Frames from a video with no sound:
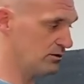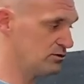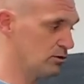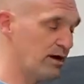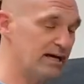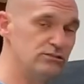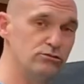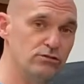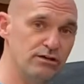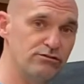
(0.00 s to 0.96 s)
So as
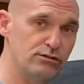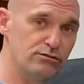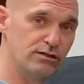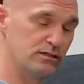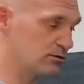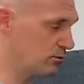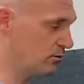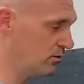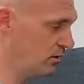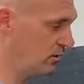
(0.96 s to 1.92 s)
you lift your
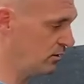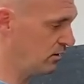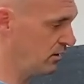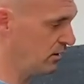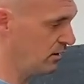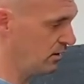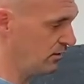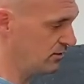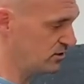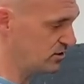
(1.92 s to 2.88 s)
vehicle,
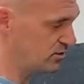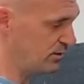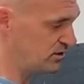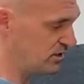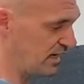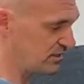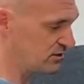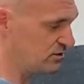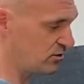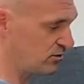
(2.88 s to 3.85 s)
the suspension
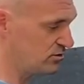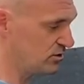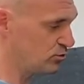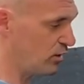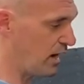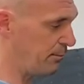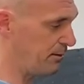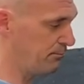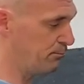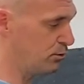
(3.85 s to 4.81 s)
actually starts to drop
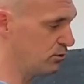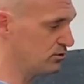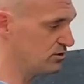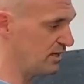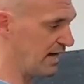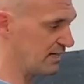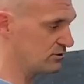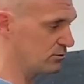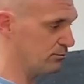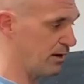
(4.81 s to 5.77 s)
and pulls the
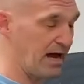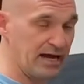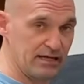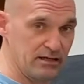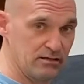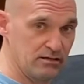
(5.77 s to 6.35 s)
axle back,